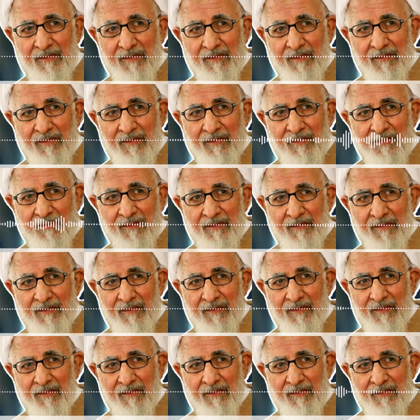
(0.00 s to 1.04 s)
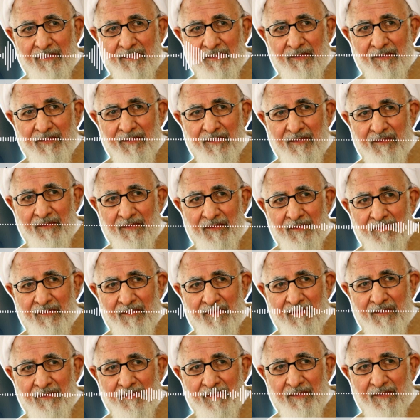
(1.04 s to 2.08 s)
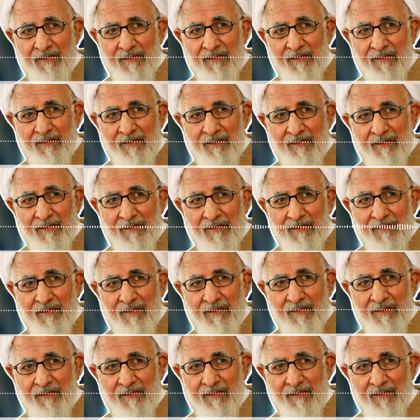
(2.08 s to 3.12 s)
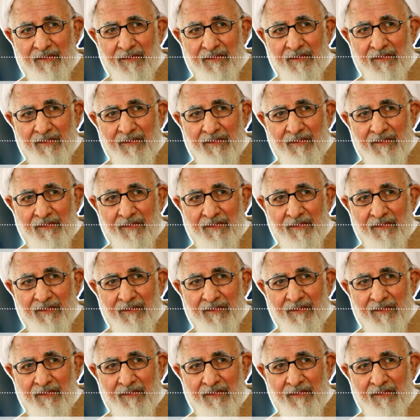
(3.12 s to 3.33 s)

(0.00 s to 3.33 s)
you can start doing waswas, or you can never basically do anything.